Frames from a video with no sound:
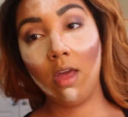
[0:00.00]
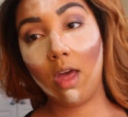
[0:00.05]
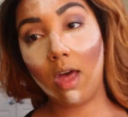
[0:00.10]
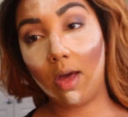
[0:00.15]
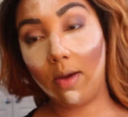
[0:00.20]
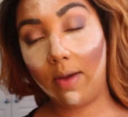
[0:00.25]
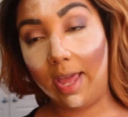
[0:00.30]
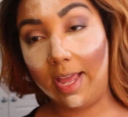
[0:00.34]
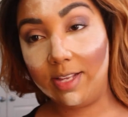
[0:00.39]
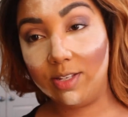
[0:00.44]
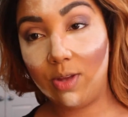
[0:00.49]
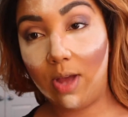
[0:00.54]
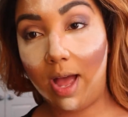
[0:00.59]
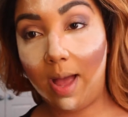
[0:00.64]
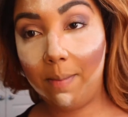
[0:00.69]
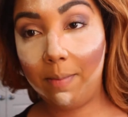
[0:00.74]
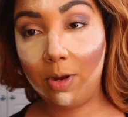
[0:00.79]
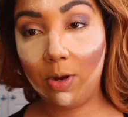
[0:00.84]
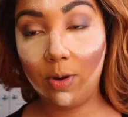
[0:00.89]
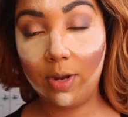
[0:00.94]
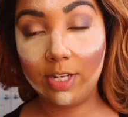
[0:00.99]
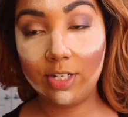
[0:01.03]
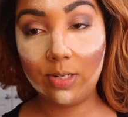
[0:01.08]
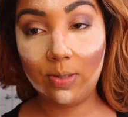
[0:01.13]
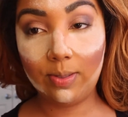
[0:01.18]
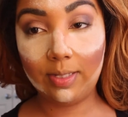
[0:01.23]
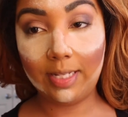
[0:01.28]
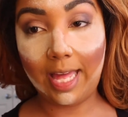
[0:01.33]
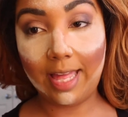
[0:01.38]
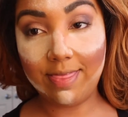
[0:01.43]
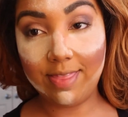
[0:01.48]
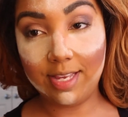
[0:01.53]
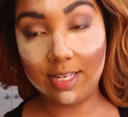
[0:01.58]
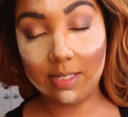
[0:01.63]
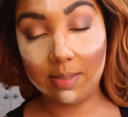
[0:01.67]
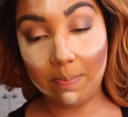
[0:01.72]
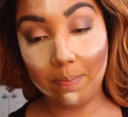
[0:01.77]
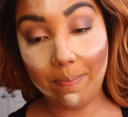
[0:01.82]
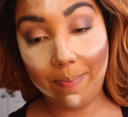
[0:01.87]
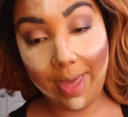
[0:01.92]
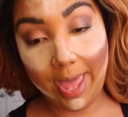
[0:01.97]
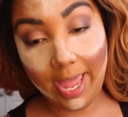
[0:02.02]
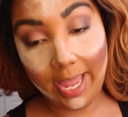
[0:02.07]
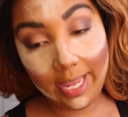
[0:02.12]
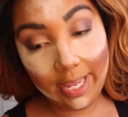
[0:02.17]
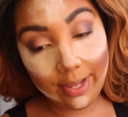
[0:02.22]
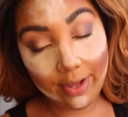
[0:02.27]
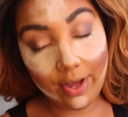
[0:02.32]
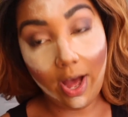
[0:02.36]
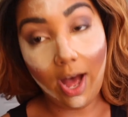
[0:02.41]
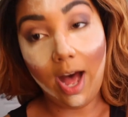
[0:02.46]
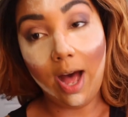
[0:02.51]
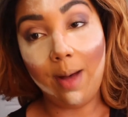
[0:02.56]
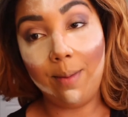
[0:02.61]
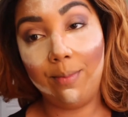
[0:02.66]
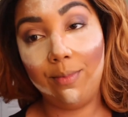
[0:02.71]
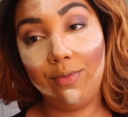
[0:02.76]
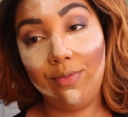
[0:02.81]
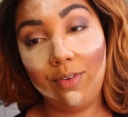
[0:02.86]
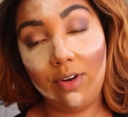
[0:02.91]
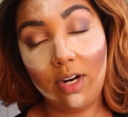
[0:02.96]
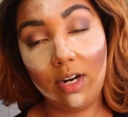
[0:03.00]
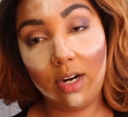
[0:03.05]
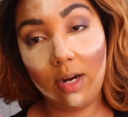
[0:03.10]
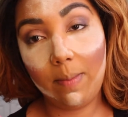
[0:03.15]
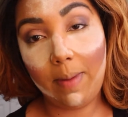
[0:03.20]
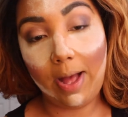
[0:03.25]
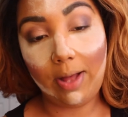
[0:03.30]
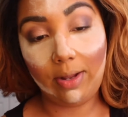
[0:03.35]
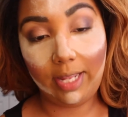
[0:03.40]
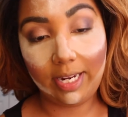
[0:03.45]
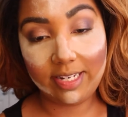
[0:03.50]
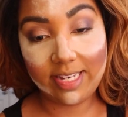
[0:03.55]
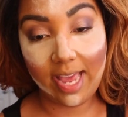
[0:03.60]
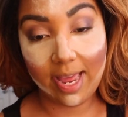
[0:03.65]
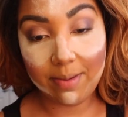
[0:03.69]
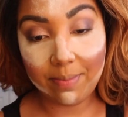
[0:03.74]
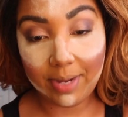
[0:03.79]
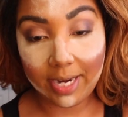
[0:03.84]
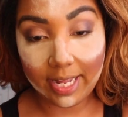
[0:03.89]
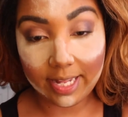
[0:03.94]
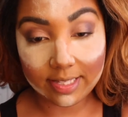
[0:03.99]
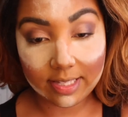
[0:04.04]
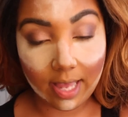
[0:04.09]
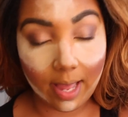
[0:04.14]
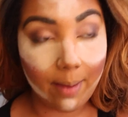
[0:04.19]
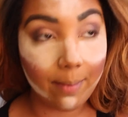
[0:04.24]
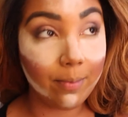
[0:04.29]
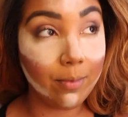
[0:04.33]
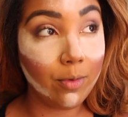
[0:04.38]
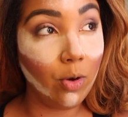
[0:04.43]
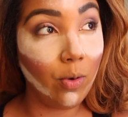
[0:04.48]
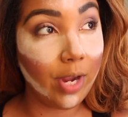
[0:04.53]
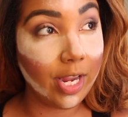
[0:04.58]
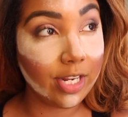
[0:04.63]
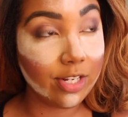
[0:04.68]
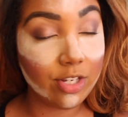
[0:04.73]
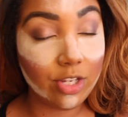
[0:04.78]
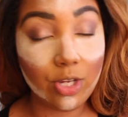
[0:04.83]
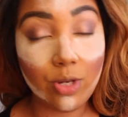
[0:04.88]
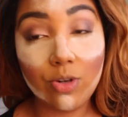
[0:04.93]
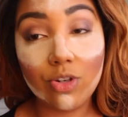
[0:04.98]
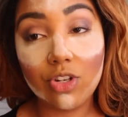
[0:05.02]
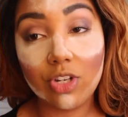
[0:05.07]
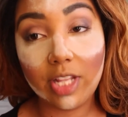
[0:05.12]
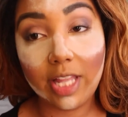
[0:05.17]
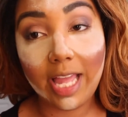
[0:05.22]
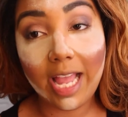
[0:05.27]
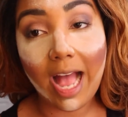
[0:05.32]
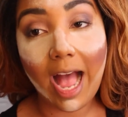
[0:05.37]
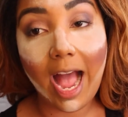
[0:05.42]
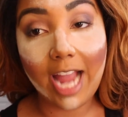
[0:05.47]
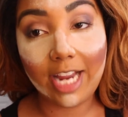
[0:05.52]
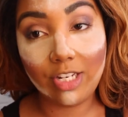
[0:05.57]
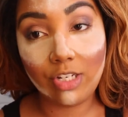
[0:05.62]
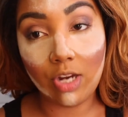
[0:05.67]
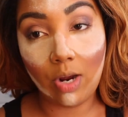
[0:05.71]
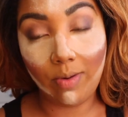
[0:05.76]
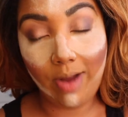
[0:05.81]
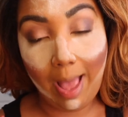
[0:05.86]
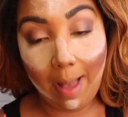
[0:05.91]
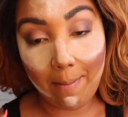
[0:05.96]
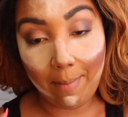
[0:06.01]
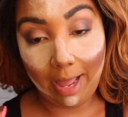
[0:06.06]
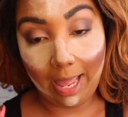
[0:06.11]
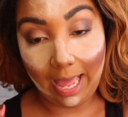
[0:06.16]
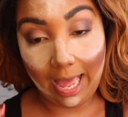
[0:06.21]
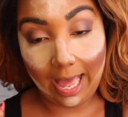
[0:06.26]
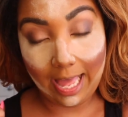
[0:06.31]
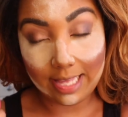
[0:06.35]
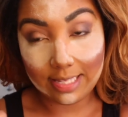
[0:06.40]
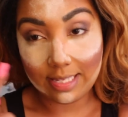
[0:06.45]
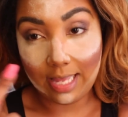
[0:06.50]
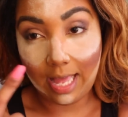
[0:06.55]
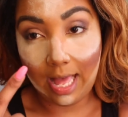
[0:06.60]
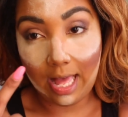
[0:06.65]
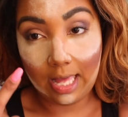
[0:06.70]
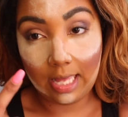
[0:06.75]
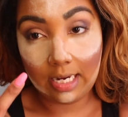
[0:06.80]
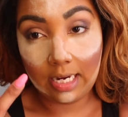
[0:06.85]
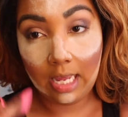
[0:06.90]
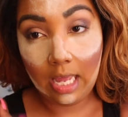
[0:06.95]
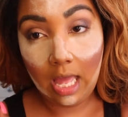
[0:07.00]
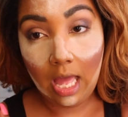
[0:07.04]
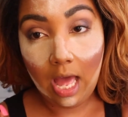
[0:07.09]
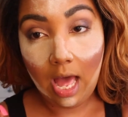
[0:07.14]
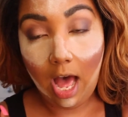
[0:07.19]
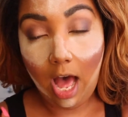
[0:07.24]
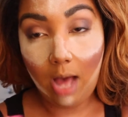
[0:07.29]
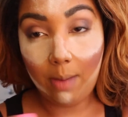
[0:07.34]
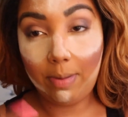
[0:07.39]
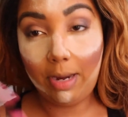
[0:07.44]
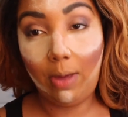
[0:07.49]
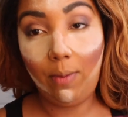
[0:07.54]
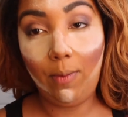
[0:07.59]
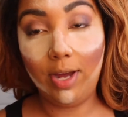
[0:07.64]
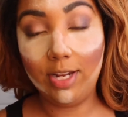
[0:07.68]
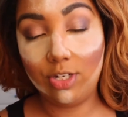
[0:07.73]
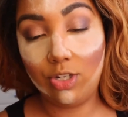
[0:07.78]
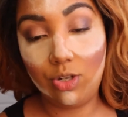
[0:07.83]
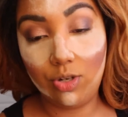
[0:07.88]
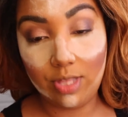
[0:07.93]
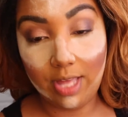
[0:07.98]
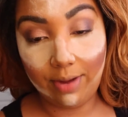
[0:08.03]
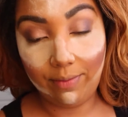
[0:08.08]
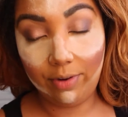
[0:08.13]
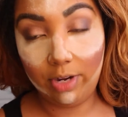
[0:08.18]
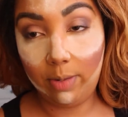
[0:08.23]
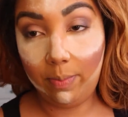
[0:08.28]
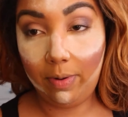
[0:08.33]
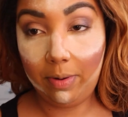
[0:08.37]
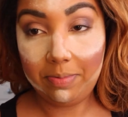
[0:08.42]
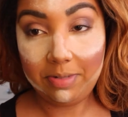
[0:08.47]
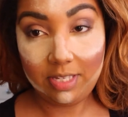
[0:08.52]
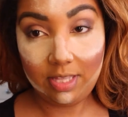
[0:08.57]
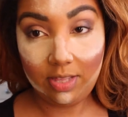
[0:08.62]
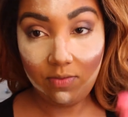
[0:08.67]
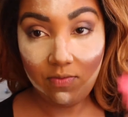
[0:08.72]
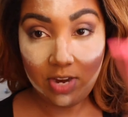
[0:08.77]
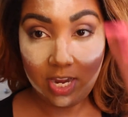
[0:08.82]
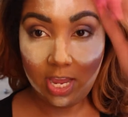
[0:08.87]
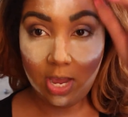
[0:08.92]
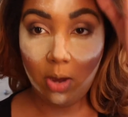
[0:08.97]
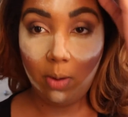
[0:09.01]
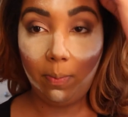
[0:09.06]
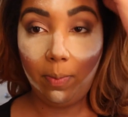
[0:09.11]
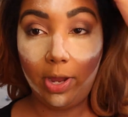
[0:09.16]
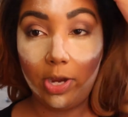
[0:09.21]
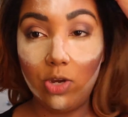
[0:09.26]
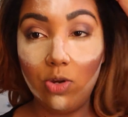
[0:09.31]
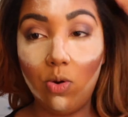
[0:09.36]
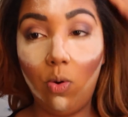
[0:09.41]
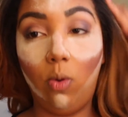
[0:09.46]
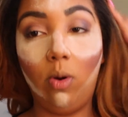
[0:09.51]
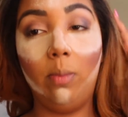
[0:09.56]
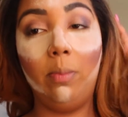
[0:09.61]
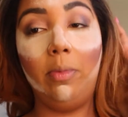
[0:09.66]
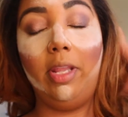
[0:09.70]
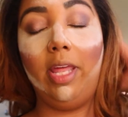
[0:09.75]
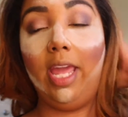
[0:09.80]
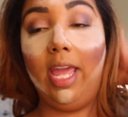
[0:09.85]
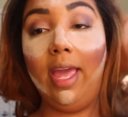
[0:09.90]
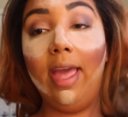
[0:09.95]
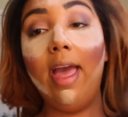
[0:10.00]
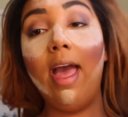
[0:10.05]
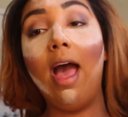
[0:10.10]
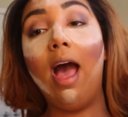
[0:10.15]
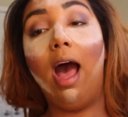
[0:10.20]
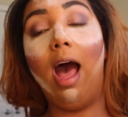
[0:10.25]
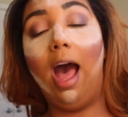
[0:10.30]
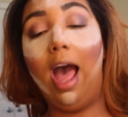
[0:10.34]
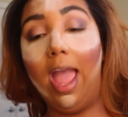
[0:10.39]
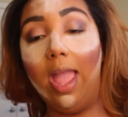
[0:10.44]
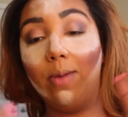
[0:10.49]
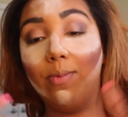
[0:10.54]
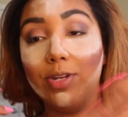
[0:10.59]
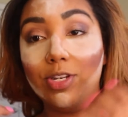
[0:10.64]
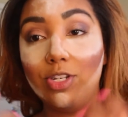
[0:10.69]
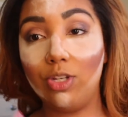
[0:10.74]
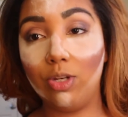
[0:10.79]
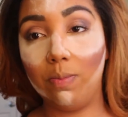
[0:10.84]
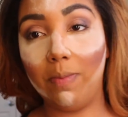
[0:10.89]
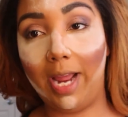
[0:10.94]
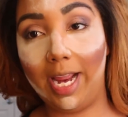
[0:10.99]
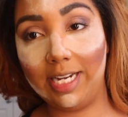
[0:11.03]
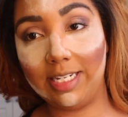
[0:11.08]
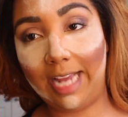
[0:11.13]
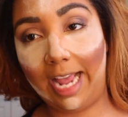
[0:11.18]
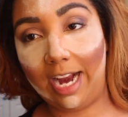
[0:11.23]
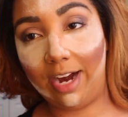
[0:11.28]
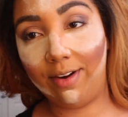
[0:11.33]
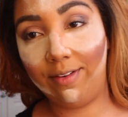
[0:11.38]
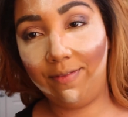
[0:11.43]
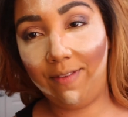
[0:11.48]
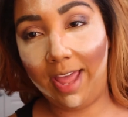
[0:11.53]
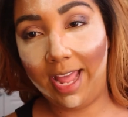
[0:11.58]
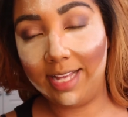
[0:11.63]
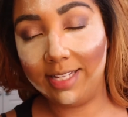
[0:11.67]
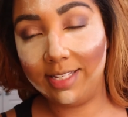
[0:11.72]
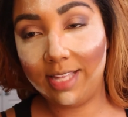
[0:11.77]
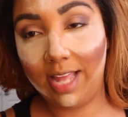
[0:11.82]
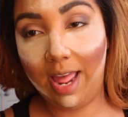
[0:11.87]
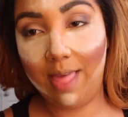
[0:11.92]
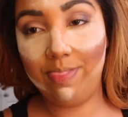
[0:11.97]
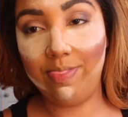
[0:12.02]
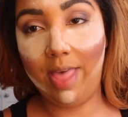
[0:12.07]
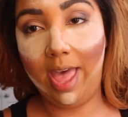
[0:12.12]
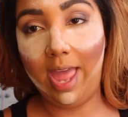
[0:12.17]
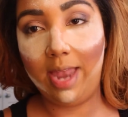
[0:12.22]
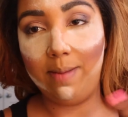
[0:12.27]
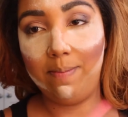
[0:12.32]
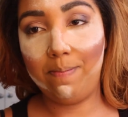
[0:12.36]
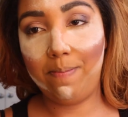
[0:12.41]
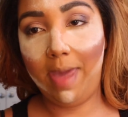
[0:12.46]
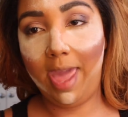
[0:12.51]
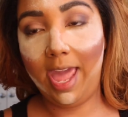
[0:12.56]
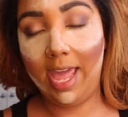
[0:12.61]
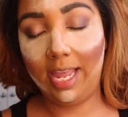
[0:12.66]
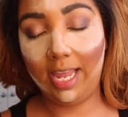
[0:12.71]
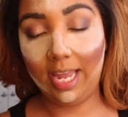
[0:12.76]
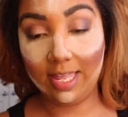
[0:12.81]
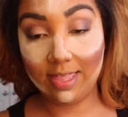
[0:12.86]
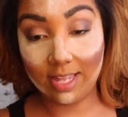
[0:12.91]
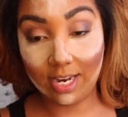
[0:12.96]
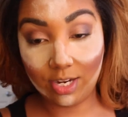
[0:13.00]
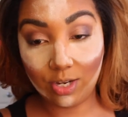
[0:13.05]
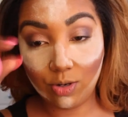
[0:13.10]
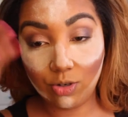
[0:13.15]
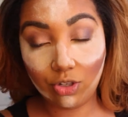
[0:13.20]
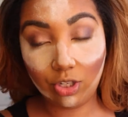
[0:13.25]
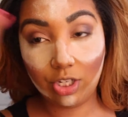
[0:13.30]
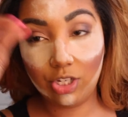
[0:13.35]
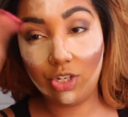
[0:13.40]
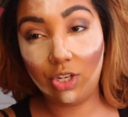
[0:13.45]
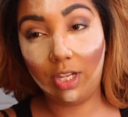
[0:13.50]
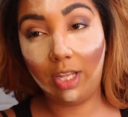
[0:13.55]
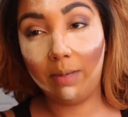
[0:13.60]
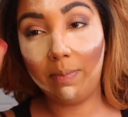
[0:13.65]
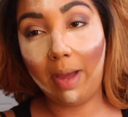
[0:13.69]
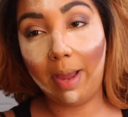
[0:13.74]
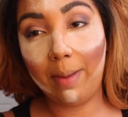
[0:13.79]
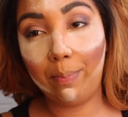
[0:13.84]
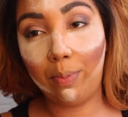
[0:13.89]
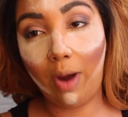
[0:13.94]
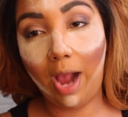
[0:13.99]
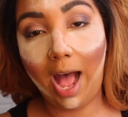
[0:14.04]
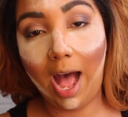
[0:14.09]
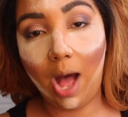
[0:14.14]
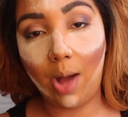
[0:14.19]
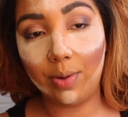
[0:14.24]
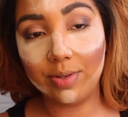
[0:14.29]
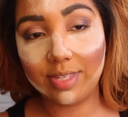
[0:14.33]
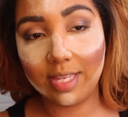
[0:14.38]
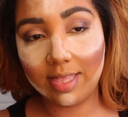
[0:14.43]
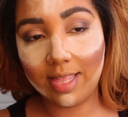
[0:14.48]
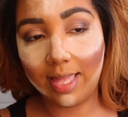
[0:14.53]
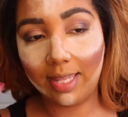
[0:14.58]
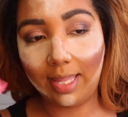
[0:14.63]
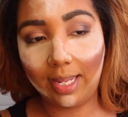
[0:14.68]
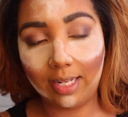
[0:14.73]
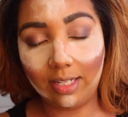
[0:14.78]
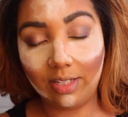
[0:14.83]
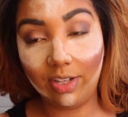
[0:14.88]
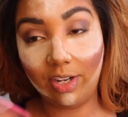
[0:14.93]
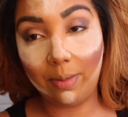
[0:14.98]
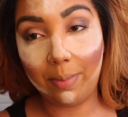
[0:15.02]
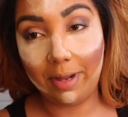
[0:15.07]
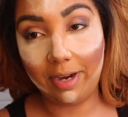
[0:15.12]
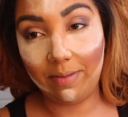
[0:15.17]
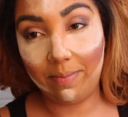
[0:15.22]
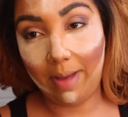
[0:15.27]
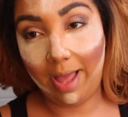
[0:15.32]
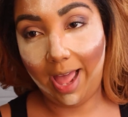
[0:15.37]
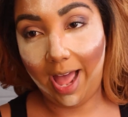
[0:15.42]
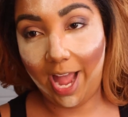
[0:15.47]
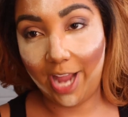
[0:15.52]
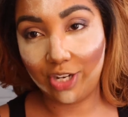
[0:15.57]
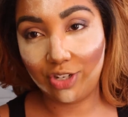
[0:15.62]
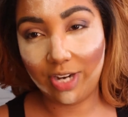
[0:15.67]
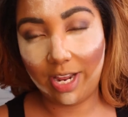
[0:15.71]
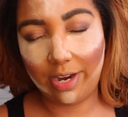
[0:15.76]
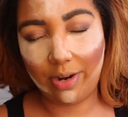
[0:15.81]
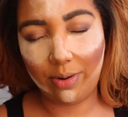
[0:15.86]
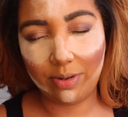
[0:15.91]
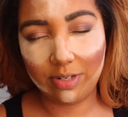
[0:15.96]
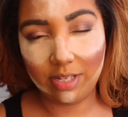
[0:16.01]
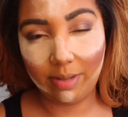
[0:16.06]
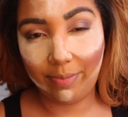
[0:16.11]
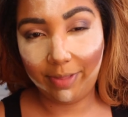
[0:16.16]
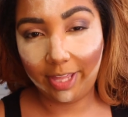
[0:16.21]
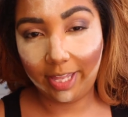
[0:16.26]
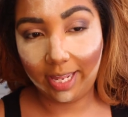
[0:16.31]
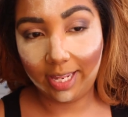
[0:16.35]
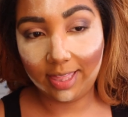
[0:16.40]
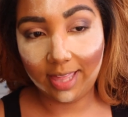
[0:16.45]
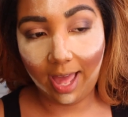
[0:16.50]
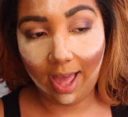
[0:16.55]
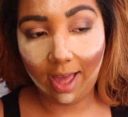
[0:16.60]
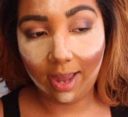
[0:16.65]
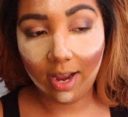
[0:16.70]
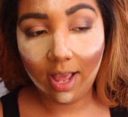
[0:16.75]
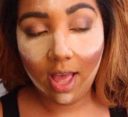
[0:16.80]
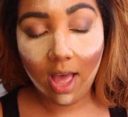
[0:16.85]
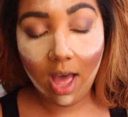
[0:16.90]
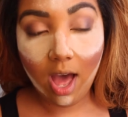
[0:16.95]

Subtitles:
Okay, so I'm going to let this bake for about like 10 minutes. Usually I don't have my eyes on, but I want to do that for the purpose of the video. But normally I would do my entire face and then bake, and then usually do like my brows and then like a little bit of my eyeshadow or something like that.